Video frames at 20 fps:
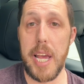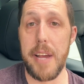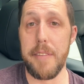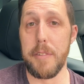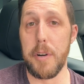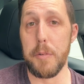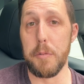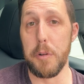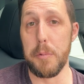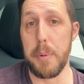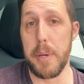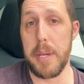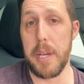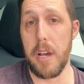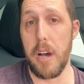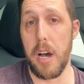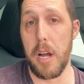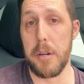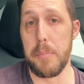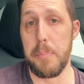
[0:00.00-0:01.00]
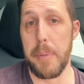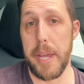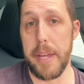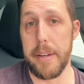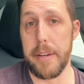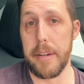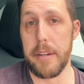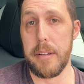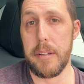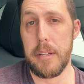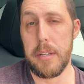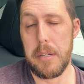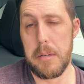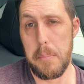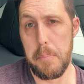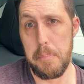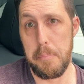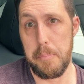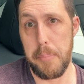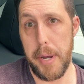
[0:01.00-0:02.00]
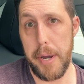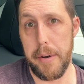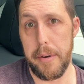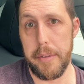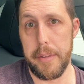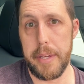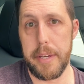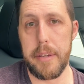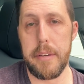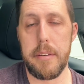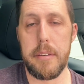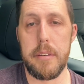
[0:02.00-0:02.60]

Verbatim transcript: everyone will be on beta, apparently,